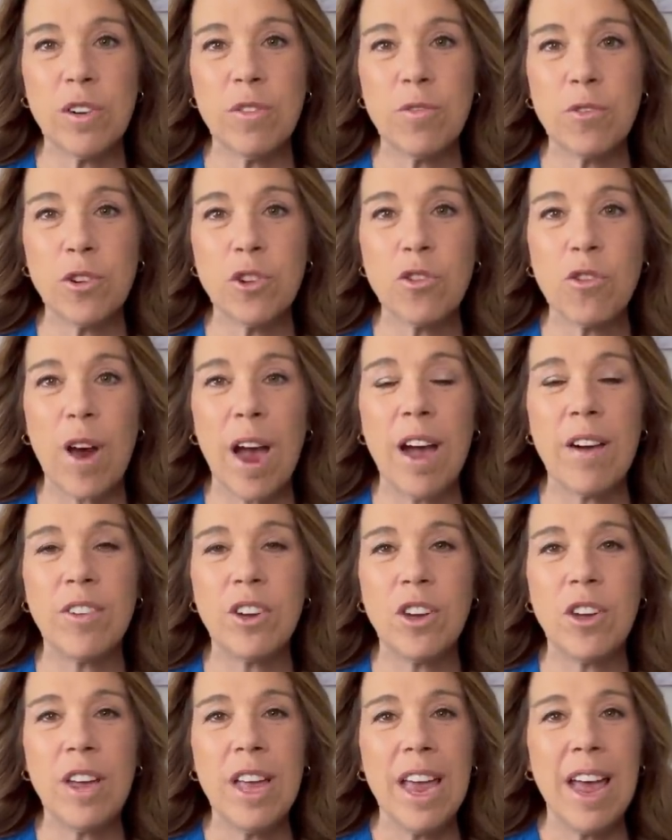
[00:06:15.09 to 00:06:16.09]
for
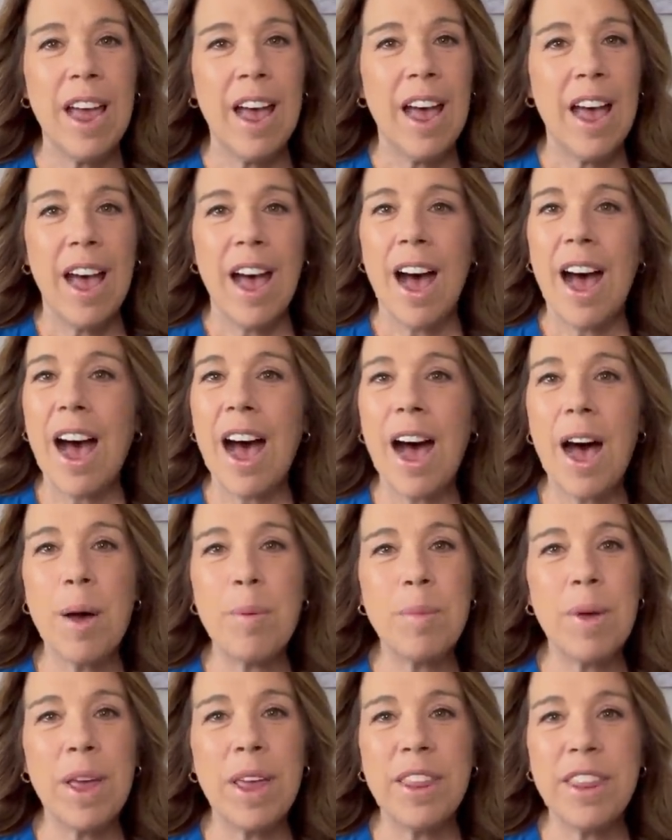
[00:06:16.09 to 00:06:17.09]
travel.
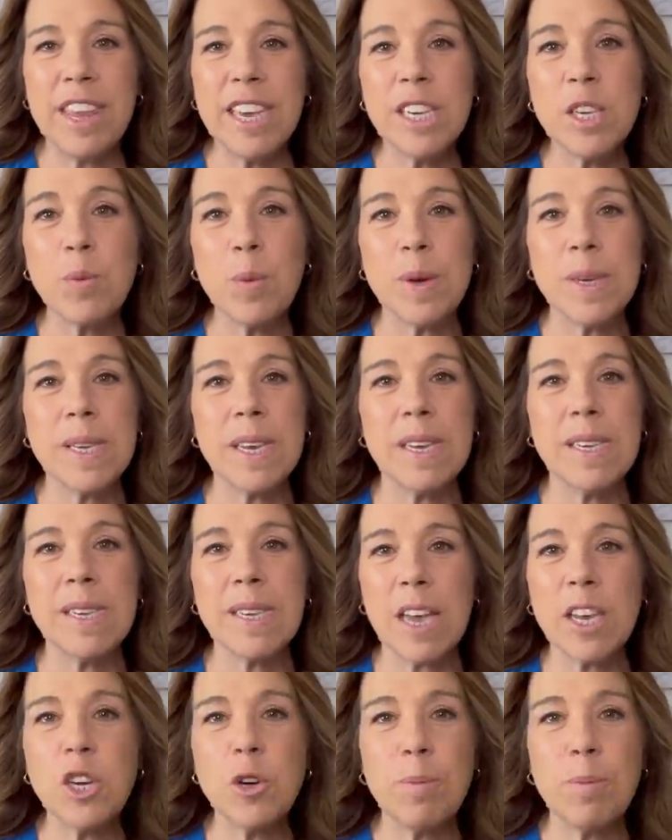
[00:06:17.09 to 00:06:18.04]
This was such a